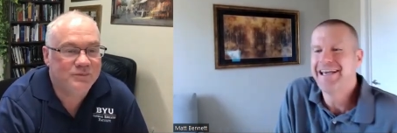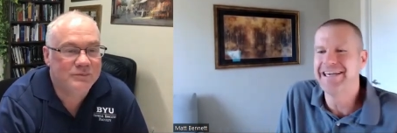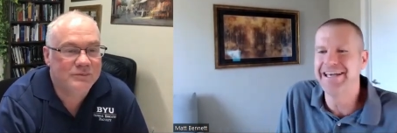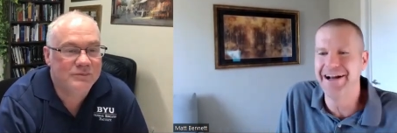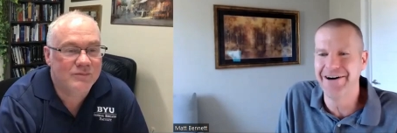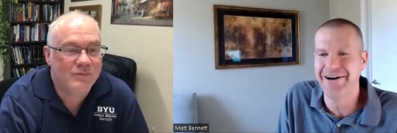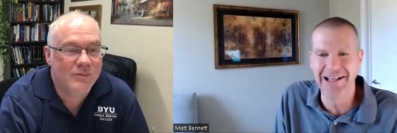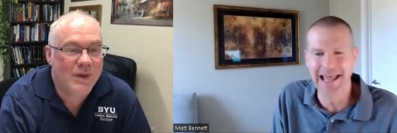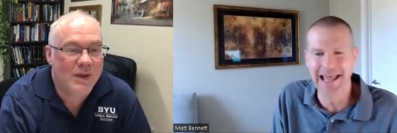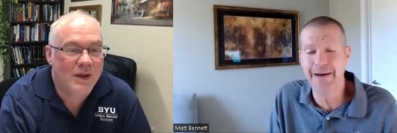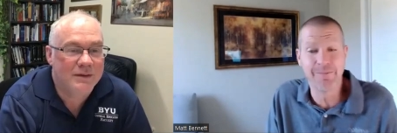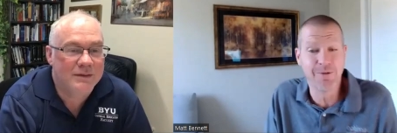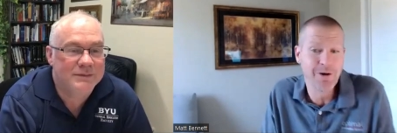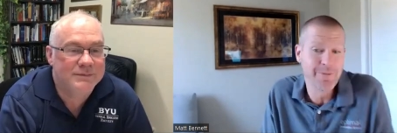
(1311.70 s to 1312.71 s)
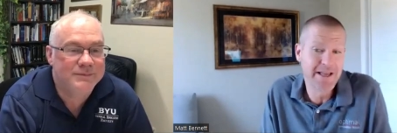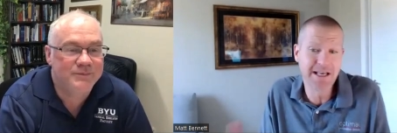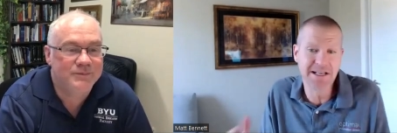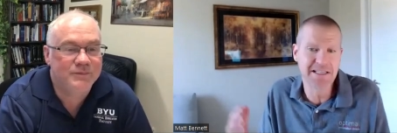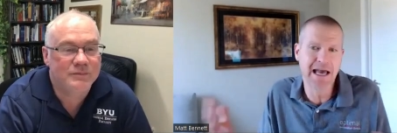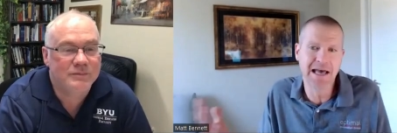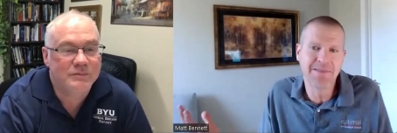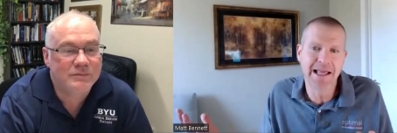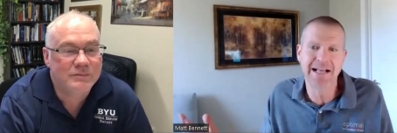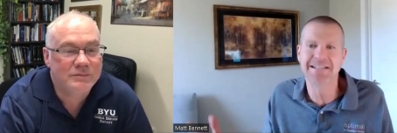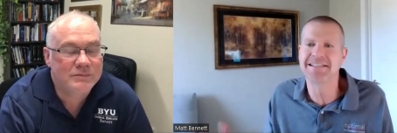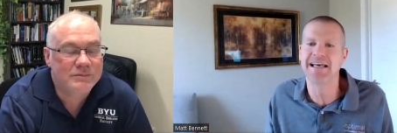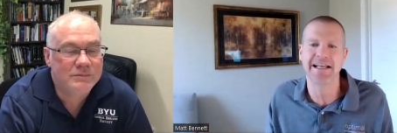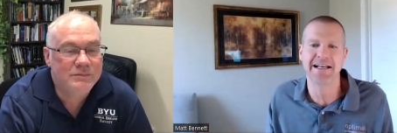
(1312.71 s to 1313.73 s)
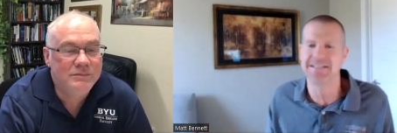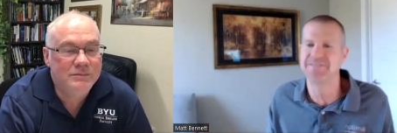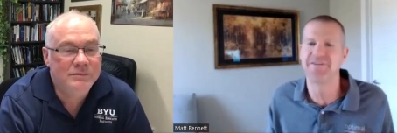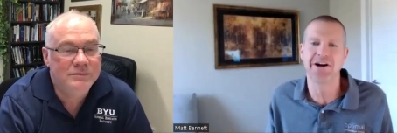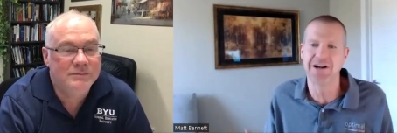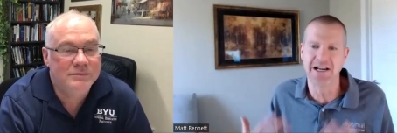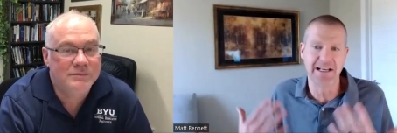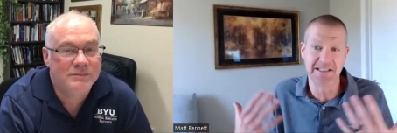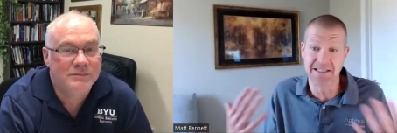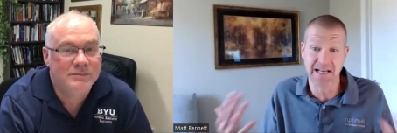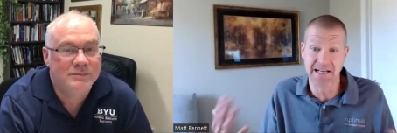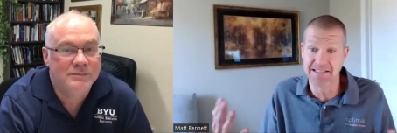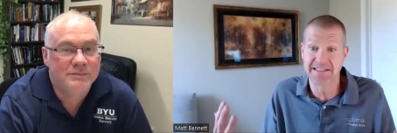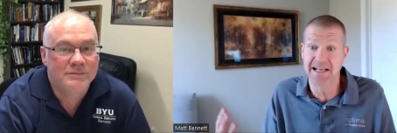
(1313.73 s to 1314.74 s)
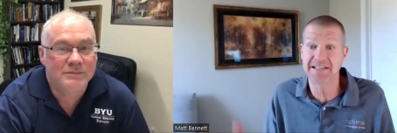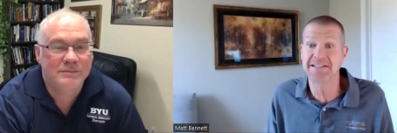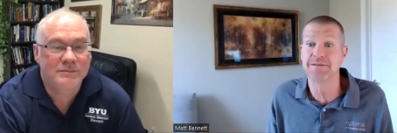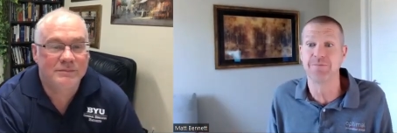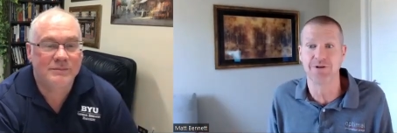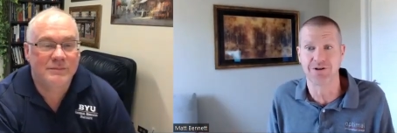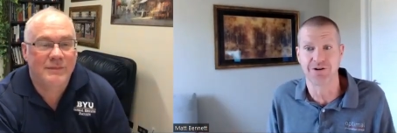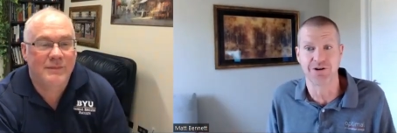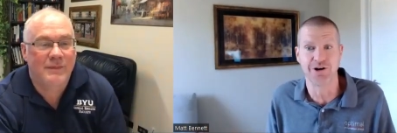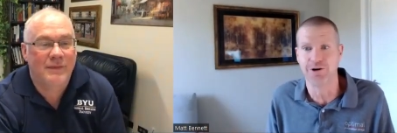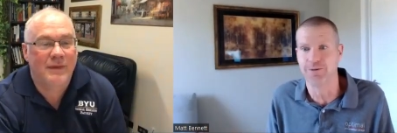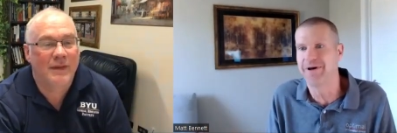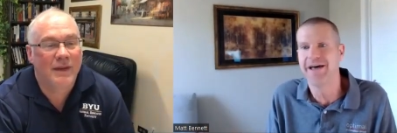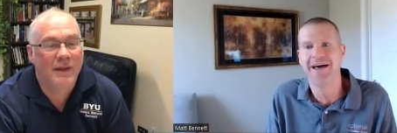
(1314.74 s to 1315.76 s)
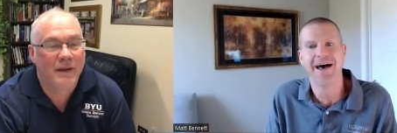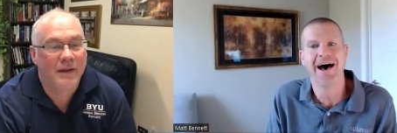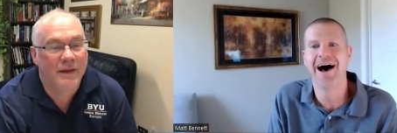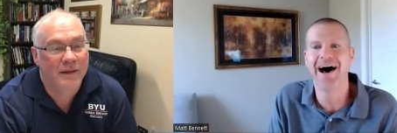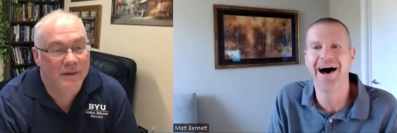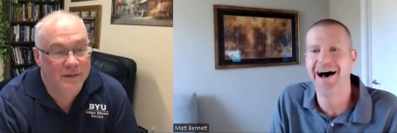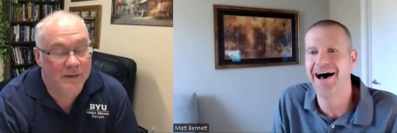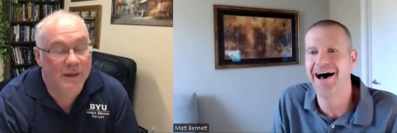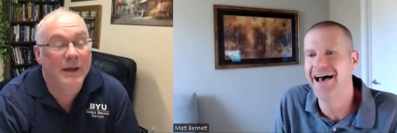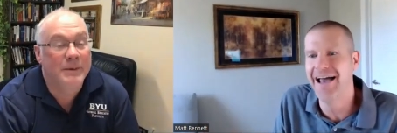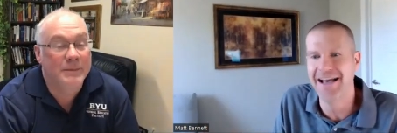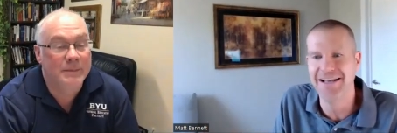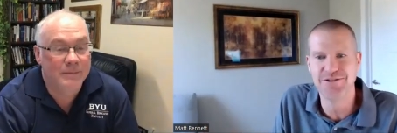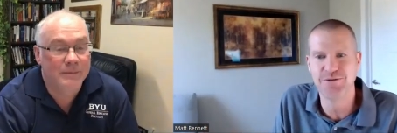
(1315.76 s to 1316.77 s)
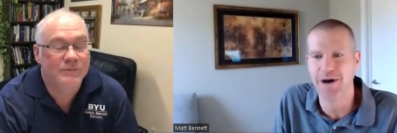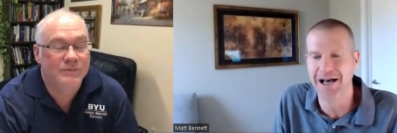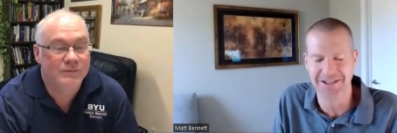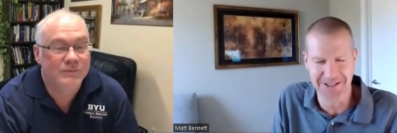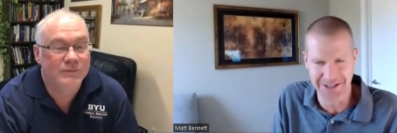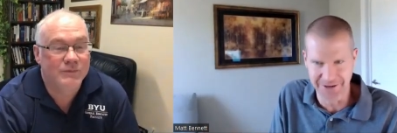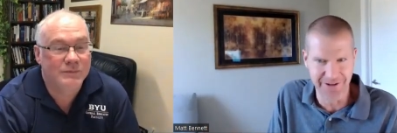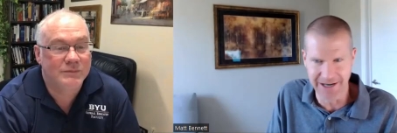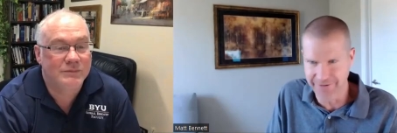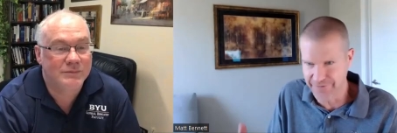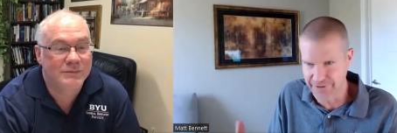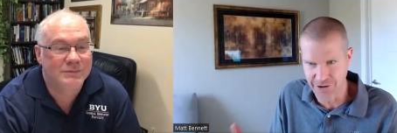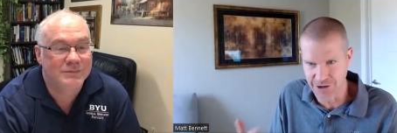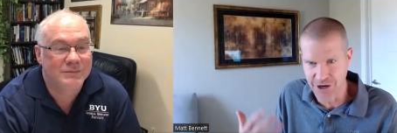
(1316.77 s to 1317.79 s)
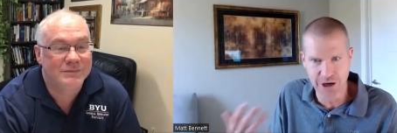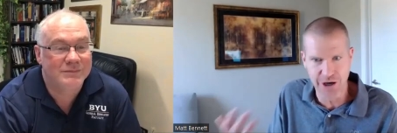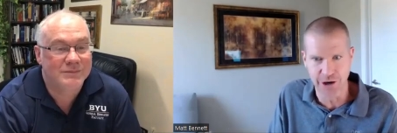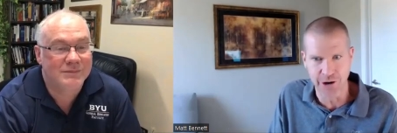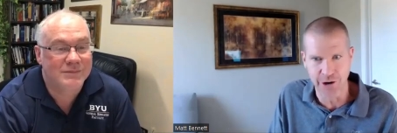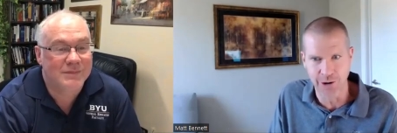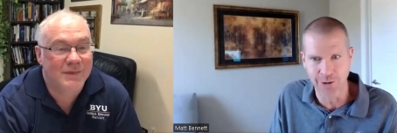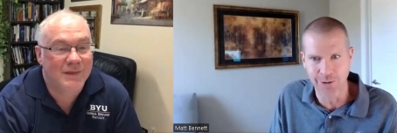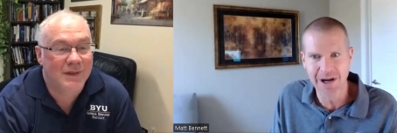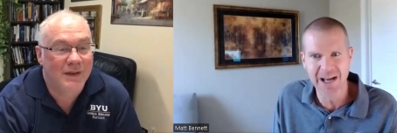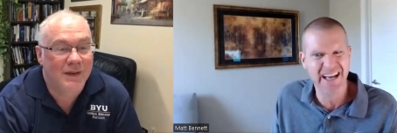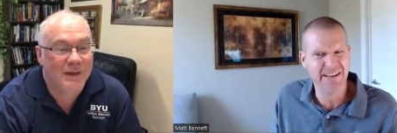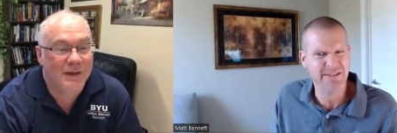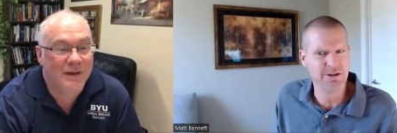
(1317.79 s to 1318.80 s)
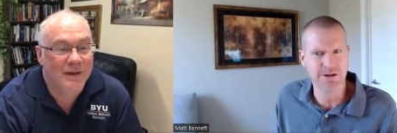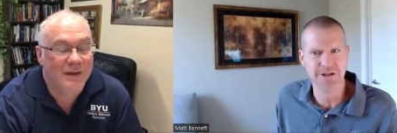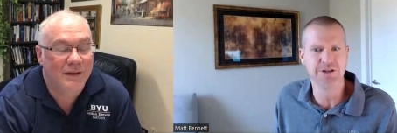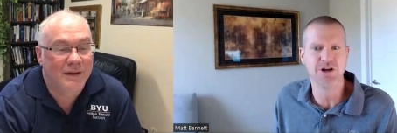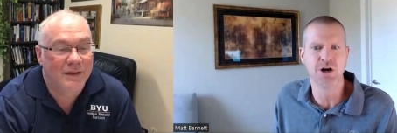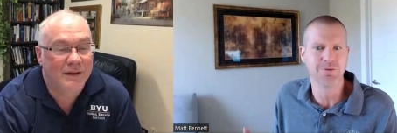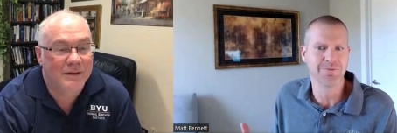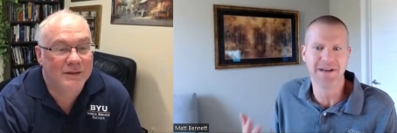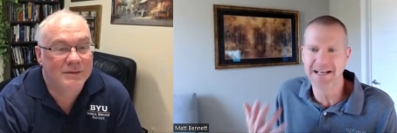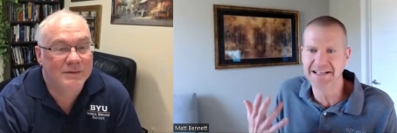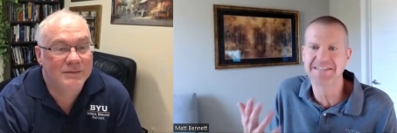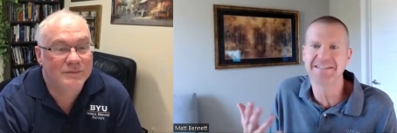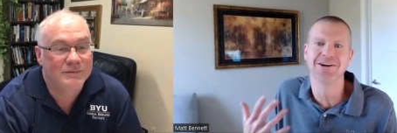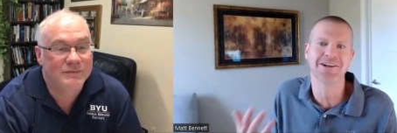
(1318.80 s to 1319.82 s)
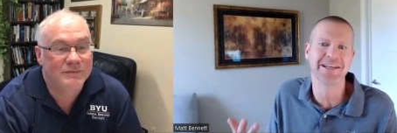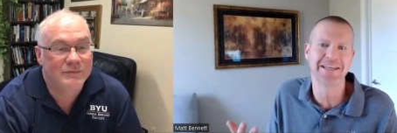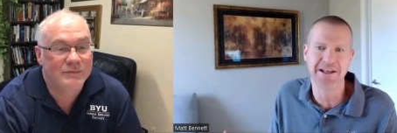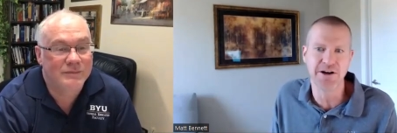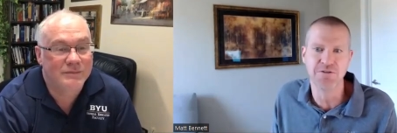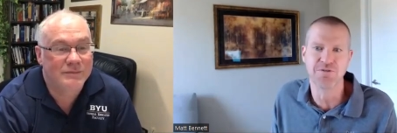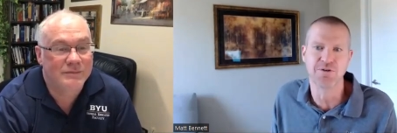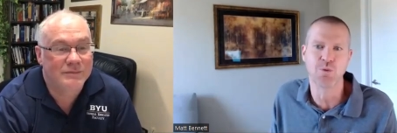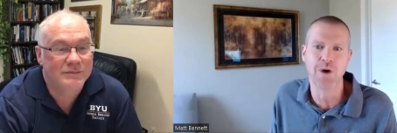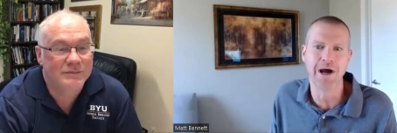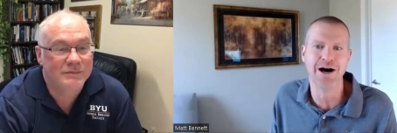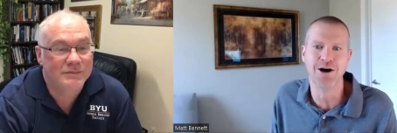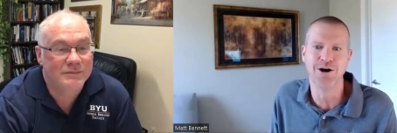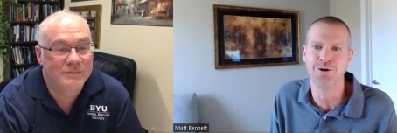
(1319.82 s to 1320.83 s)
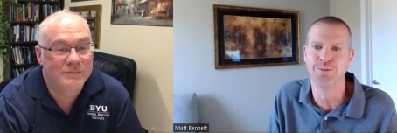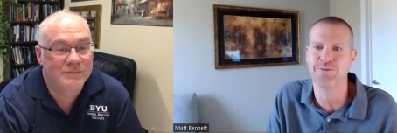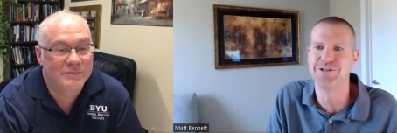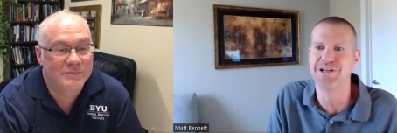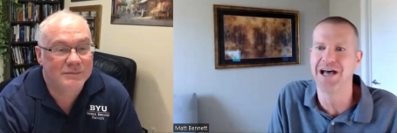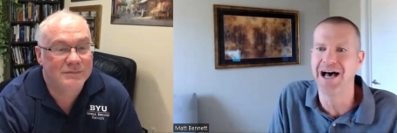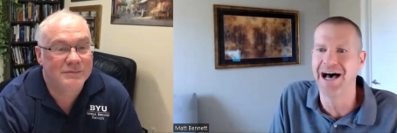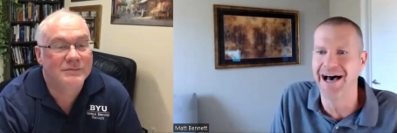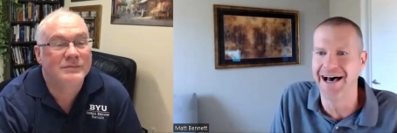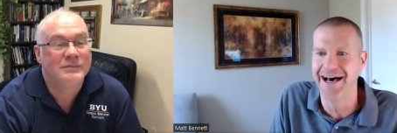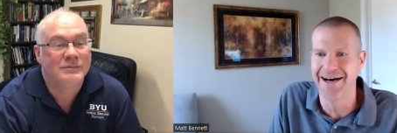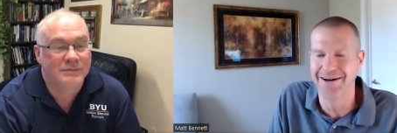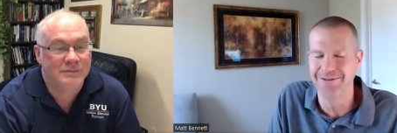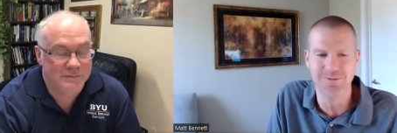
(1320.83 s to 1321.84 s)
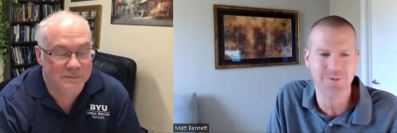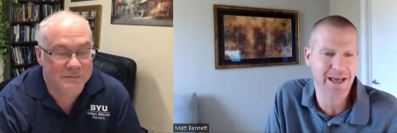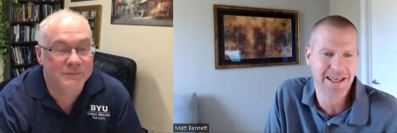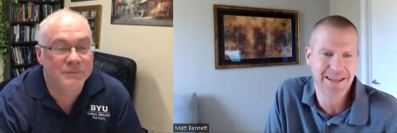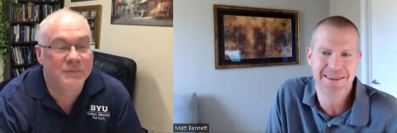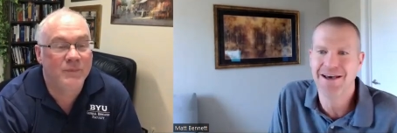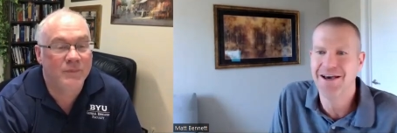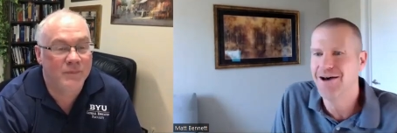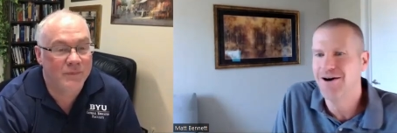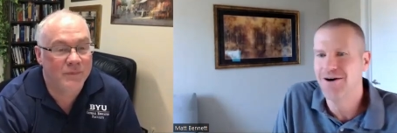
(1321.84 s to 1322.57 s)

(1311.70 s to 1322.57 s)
Speaker 1: you know a lot more because uh, like I said, it's very accessible group uh, as well. So even if you're new you're you you do not necessarily get overwhelmed uh, with mm